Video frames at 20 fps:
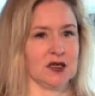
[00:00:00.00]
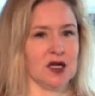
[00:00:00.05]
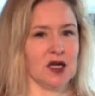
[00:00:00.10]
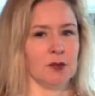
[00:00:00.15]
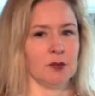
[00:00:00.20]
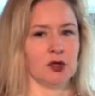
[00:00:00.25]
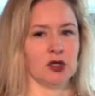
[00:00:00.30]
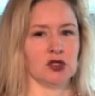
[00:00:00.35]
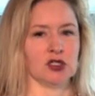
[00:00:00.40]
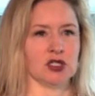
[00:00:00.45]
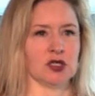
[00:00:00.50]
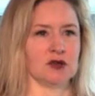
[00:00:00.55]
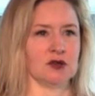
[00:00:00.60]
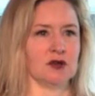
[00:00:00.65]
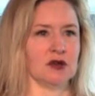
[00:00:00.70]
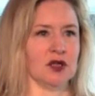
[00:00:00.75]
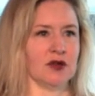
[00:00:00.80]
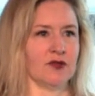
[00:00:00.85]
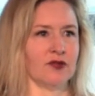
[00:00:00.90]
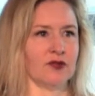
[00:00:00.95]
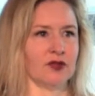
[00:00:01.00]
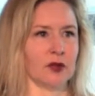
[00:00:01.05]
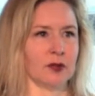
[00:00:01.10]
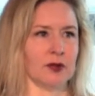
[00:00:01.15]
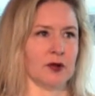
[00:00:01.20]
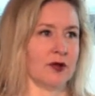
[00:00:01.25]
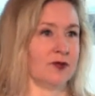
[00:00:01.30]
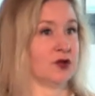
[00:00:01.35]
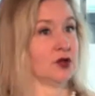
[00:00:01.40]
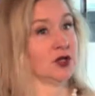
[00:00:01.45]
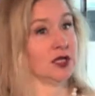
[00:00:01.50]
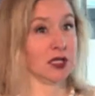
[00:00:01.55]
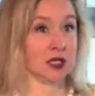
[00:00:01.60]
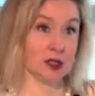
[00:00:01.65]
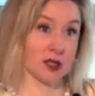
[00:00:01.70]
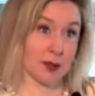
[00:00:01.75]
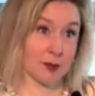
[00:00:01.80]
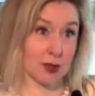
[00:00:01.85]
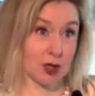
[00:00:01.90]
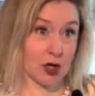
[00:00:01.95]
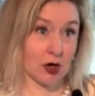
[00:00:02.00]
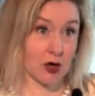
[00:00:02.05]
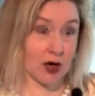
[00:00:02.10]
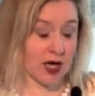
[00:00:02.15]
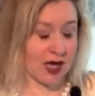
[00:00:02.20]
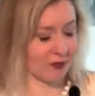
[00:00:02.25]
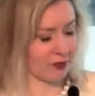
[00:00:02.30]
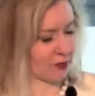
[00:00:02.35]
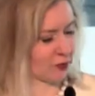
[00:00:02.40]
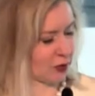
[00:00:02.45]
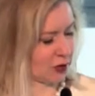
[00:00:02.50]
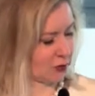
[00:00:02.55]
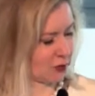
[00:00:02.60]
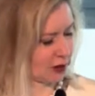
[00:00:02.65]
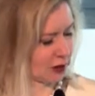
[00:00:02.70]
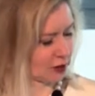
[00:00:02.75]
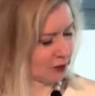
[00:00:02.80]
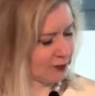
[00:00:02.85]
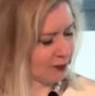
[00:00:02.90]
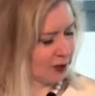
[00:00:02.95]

But you should, if you need it, let me know. I have it for you right here.